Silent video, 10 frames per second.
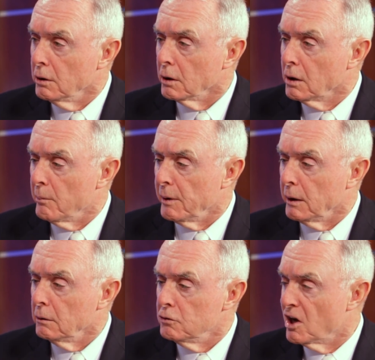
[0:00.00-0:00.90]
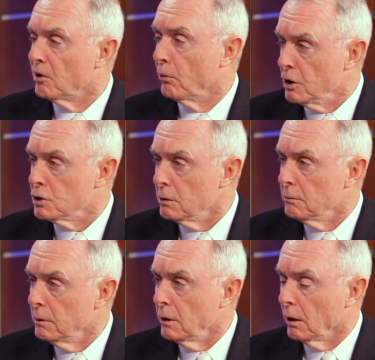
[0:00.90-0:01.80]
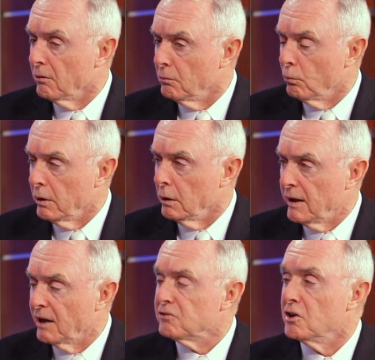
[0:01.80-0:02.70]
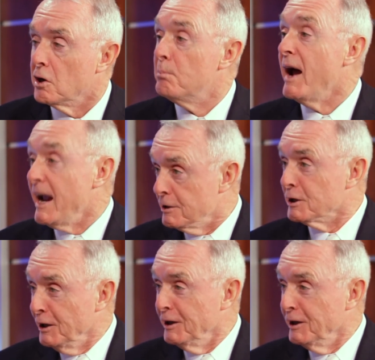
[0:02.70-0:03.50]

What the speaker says: in the coming generation, and that's a debate.